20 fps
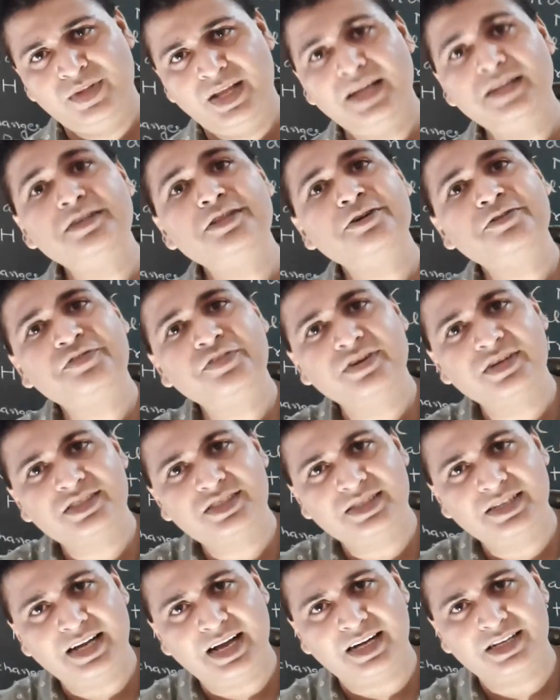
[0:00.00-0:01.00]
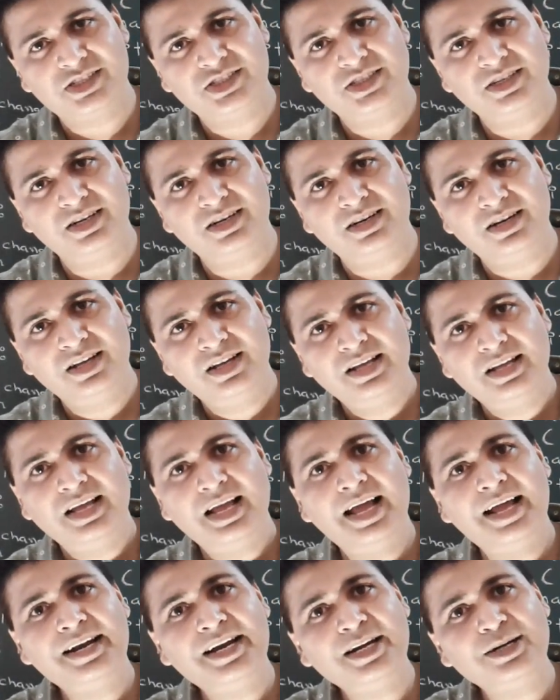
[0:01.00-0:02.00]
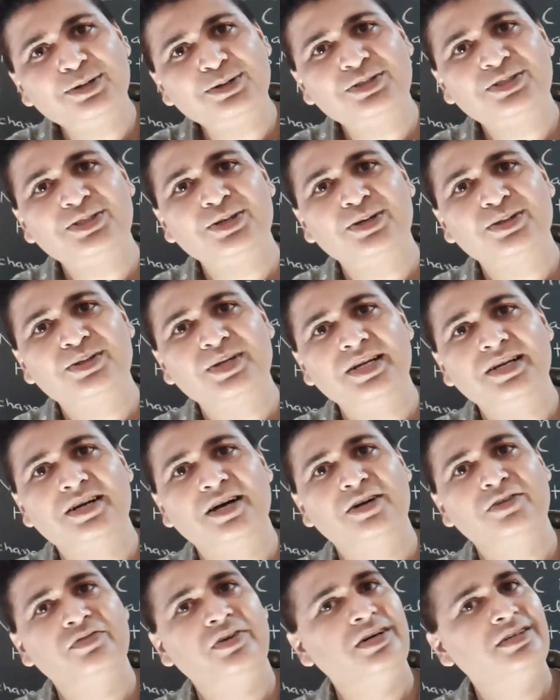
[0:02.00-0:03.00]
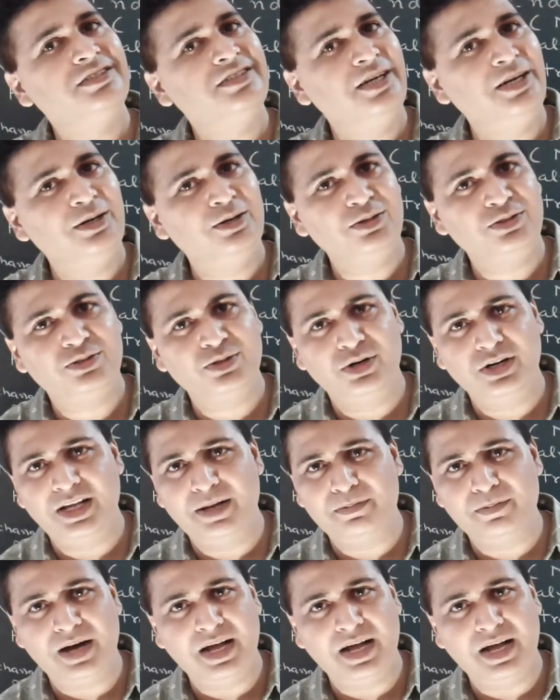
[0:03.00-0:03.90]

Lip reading: In the first reaction, Na2CO3 converts into sodium